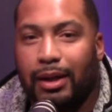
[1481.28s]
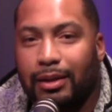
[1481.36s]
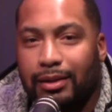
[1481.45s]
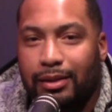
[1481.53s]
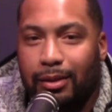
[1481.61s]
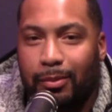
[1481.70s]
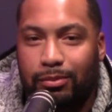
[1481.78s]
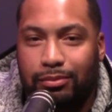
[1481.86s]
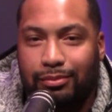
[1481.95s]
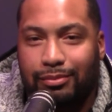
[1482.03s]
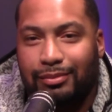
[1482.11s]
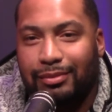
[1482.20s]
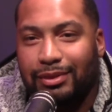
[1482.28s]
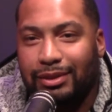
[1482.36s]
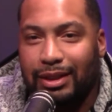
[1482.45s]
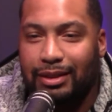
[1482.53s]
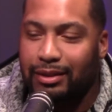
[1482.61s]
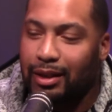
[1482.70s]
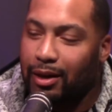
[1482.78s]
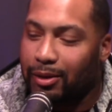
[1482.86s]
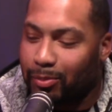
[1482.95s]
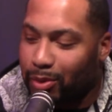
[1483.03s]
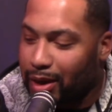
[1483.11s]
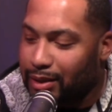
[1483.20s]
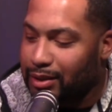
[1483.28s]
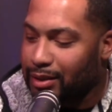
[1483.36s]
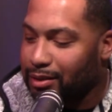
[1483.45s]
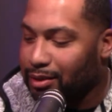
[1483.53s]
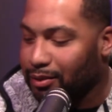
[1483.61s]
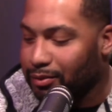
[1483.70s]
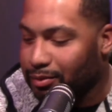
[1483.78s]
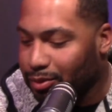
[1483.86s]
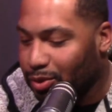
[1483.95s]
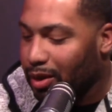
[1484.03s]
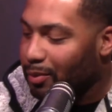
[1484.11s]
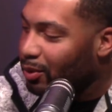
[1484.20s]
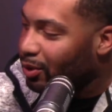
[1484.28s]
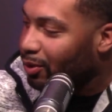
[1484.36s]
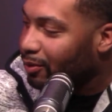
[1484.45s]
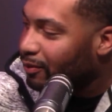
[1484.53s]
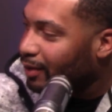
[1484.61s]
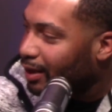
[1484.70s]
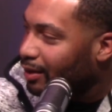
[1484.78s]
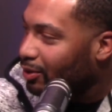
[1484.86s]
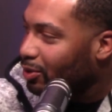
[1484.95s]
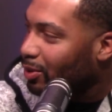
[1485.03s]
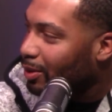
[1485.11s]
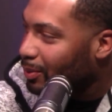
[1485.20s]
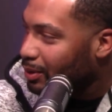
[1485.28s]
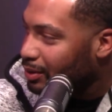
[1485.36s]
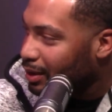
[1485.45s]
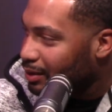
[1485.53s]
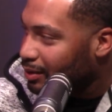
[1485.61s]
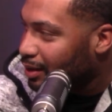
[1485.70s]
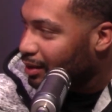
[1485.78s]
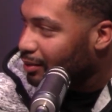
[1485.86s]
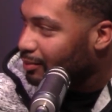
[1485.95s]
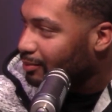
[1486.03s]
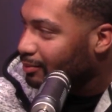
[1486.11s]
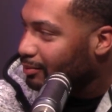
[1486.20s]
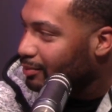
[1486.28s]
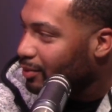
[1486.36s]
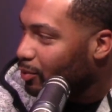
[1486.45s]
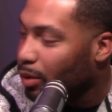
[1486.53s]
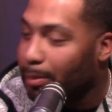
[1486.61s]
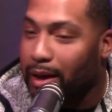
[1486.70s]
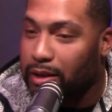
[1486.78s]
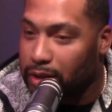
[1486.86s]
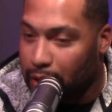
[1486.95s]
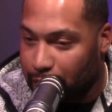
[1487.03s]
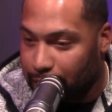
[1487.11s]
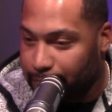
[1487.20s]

in the just thought process of, do I want to go fed or do I want to stay state with my job?